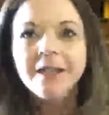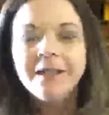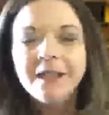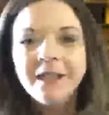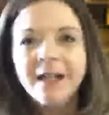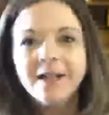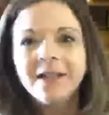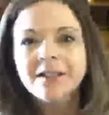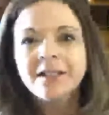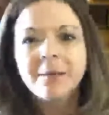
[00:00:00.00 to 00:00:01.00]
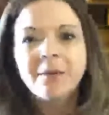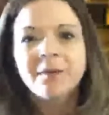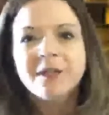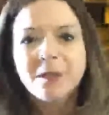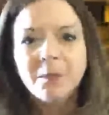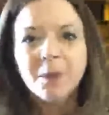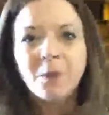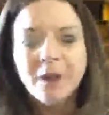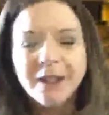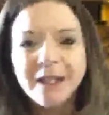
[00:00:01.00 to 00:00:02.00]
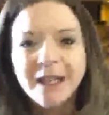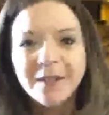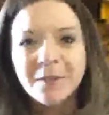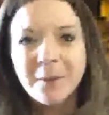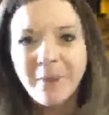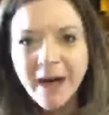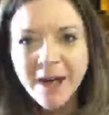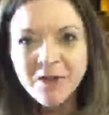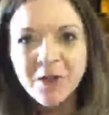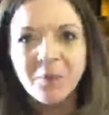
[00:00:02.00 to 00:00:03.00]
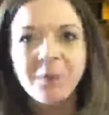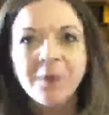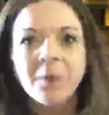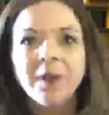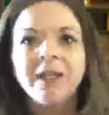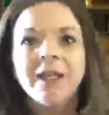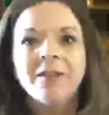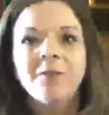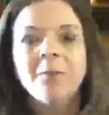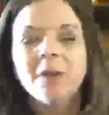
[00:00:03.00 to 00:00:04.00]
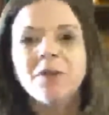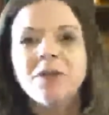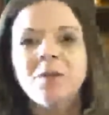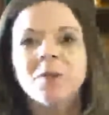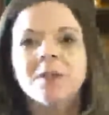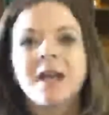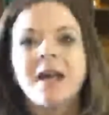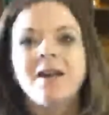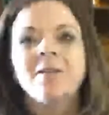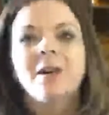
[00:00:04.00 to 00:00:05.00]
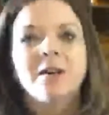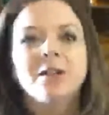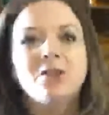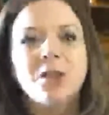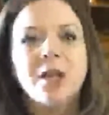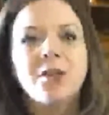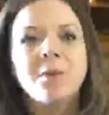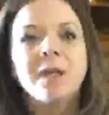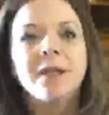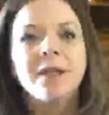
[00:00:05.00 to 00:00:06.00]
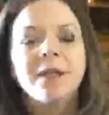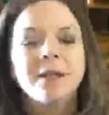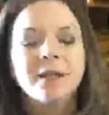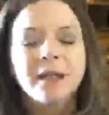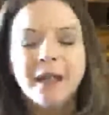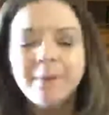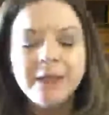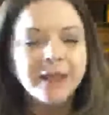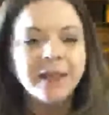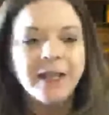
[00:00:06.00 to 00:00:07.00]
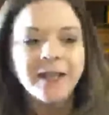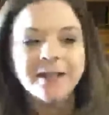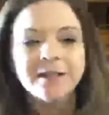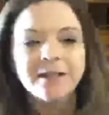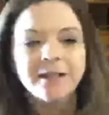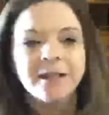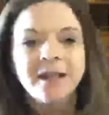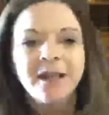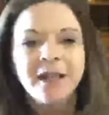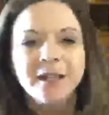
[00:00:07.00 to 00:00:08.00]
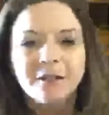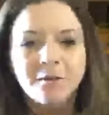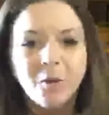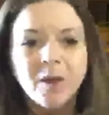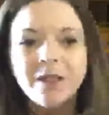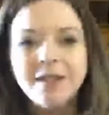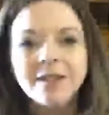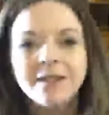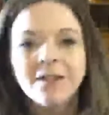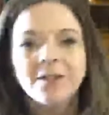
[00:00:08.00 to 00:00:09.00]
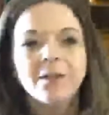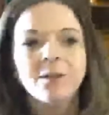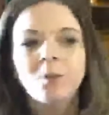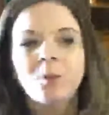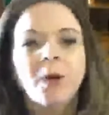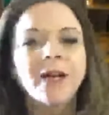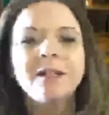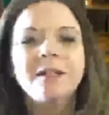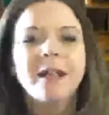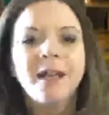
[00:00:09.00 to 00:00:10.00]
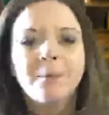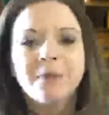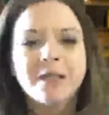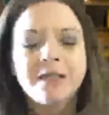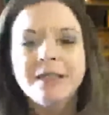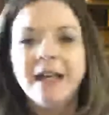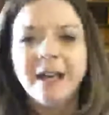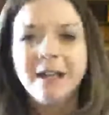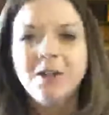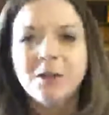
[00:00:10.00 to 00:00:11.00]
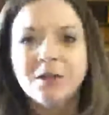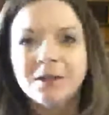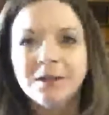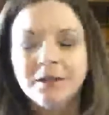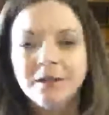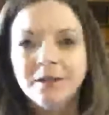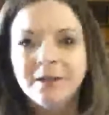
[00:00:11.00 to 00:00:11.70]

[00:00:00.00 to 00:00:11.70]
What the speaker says: And today, I think some of us have been running out of compassion. We've been running out of mercy. We're tired of all the judgment coming in at us and the voices that are raised up just in anger